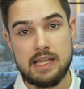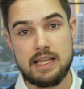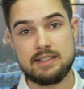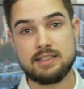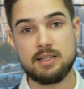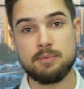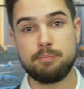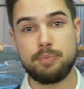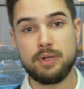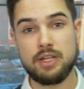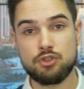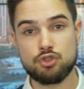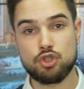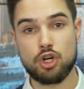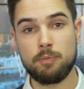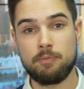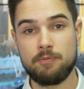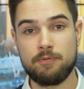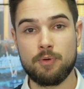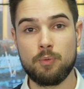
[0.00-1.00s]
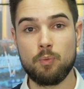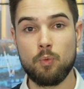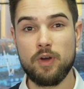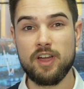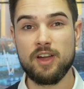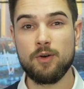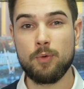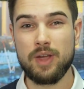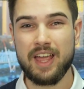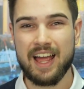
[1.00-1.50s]
is a big drop from
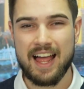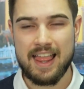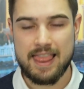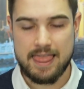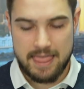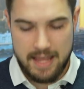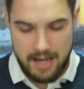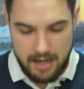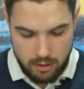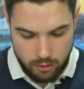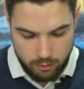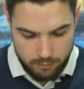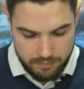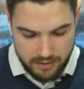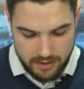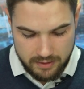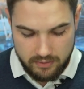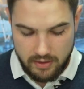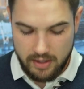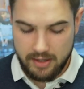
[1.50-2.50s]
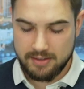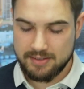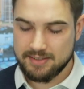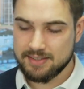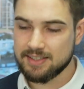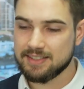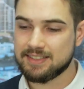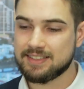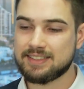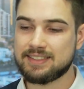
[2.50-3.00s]
where we are now, that
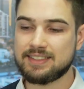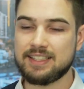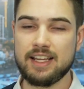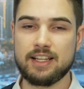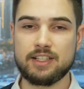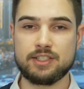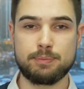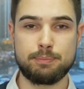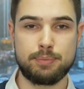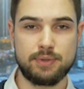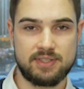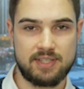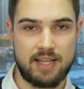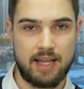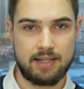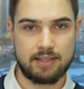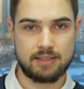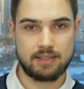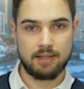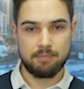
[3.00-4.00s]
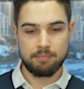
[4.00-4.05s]
it's 6%.